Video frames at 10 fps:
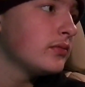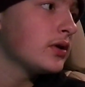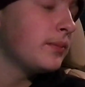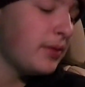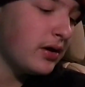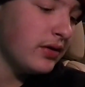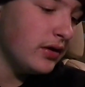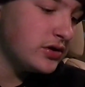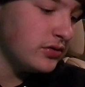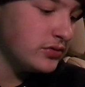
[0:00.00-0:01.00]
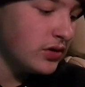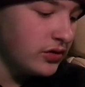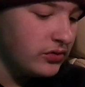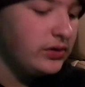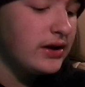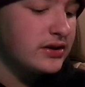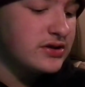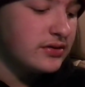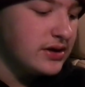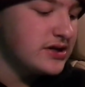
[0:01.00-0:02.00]
compared to the. So you like this a
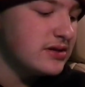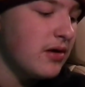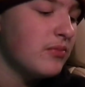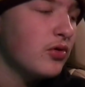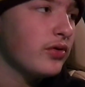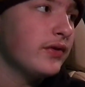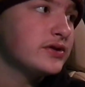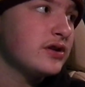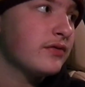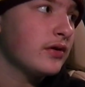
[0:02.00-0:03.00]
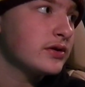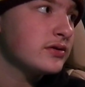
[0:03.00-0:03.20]
decent amount more than the stuffed crust?